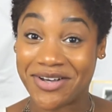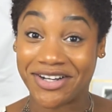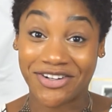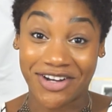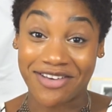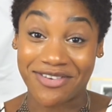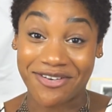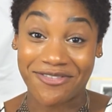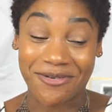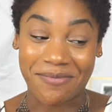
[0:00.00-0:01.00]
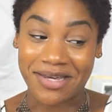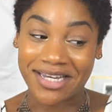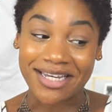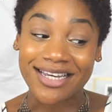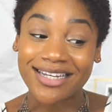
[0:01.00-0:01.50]
a craving for
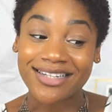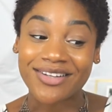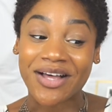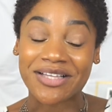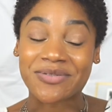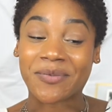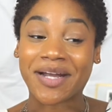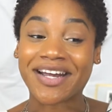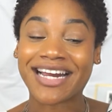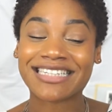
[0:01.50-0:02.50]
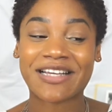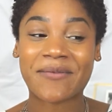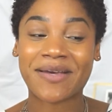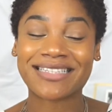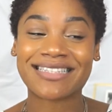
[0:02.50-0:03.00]
me. As weird as
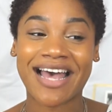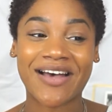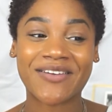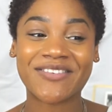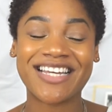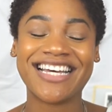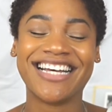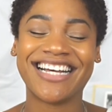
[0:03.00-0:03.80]
it may sound.